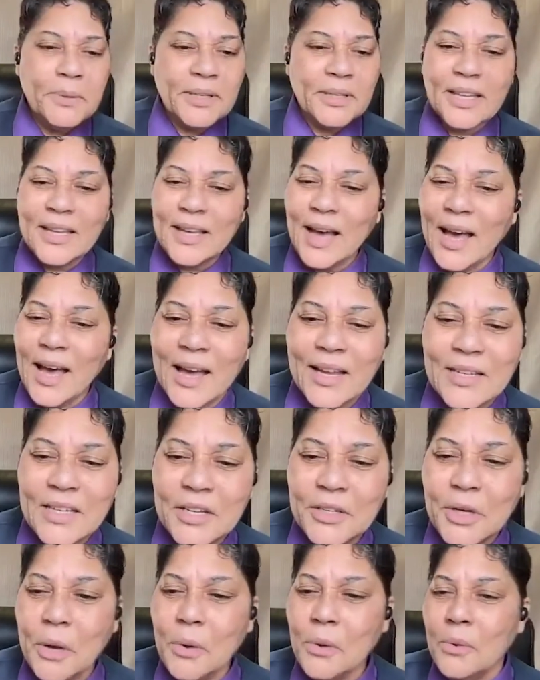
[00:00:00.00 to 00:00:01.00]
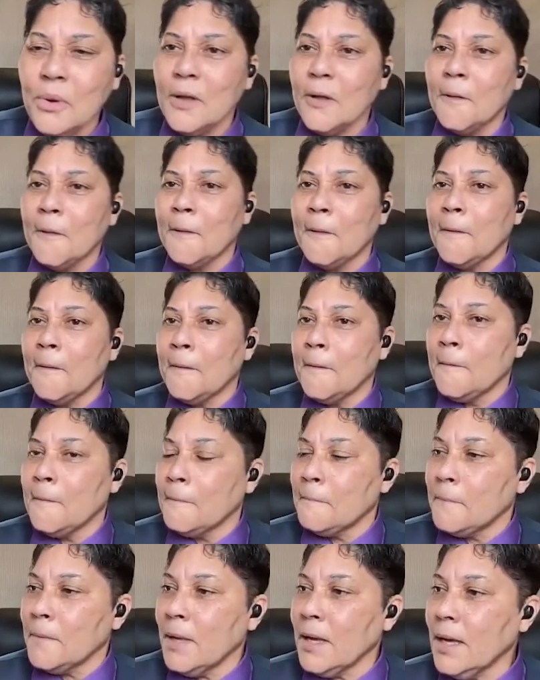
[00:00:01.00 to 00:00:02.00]
But God, you know,
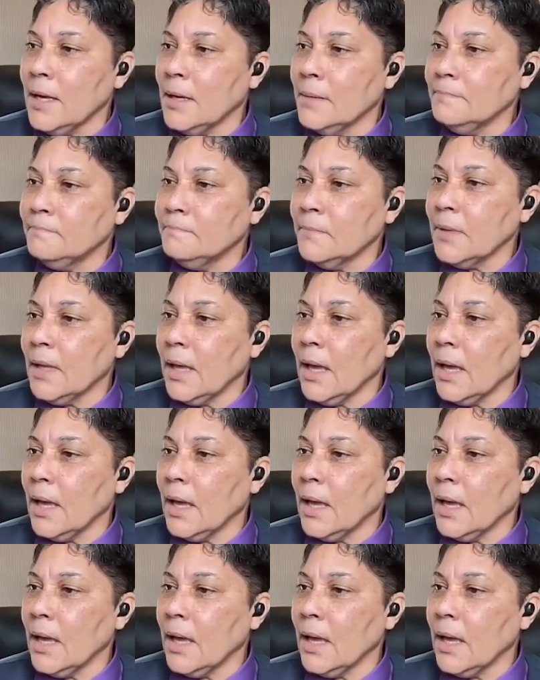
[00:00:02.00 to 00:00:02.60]
I